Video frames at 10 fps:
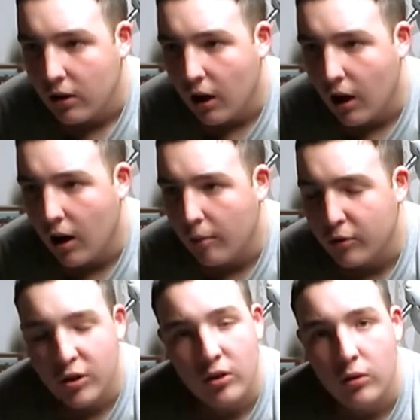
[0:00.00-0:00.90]

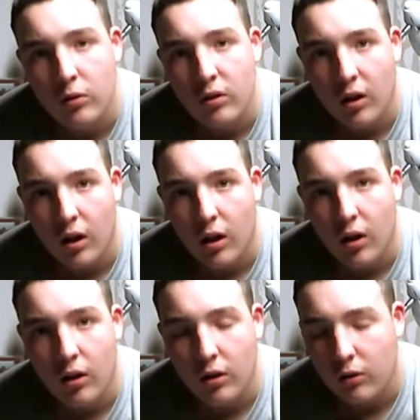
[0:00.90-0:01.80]

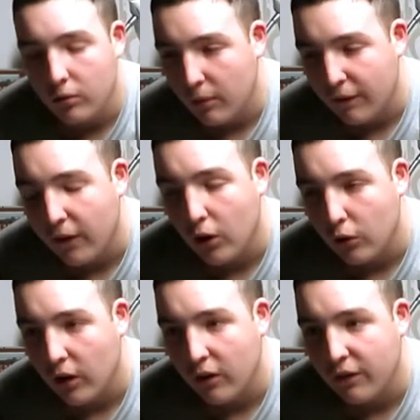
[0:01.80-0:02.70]
to my
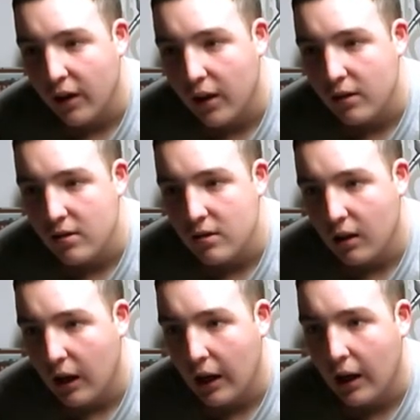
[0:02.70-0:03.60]
fellow rail fans
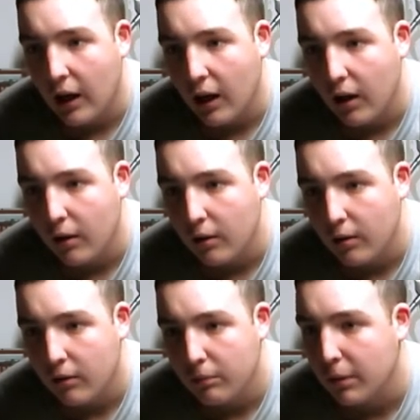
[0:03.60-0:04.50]
and
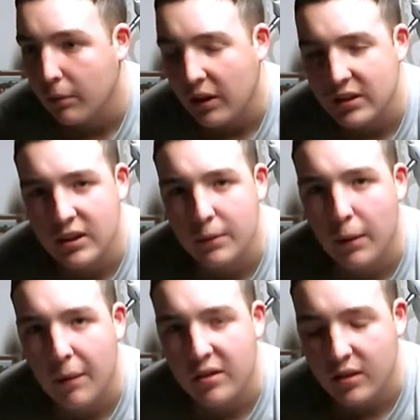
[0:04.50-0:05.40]
people that stick
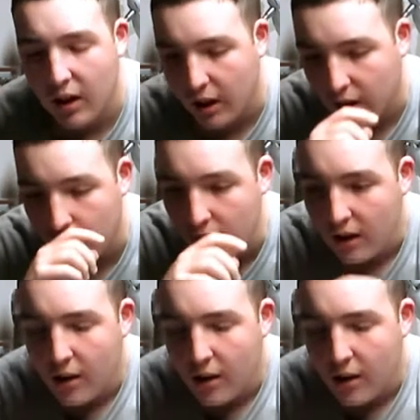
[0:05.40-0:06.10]
by my side